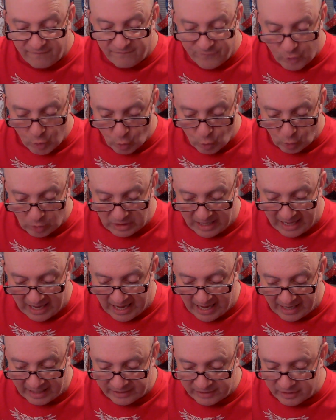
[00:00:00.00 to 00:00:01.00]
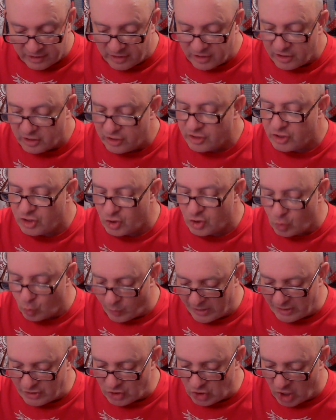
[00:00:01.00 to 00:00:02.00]
Fuel on,
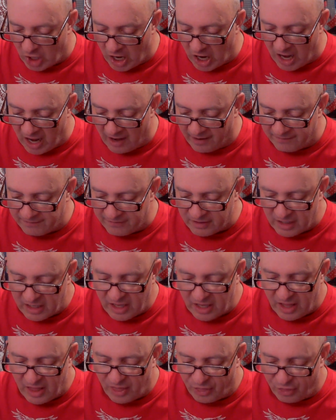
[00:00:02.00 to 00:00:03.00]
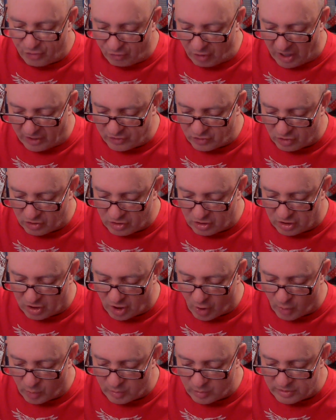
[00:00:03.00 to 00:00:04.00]
switch off, throttle
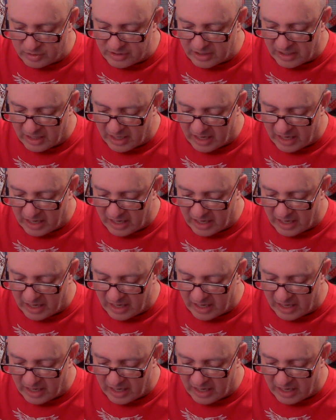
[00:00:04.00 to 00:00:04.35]
closed,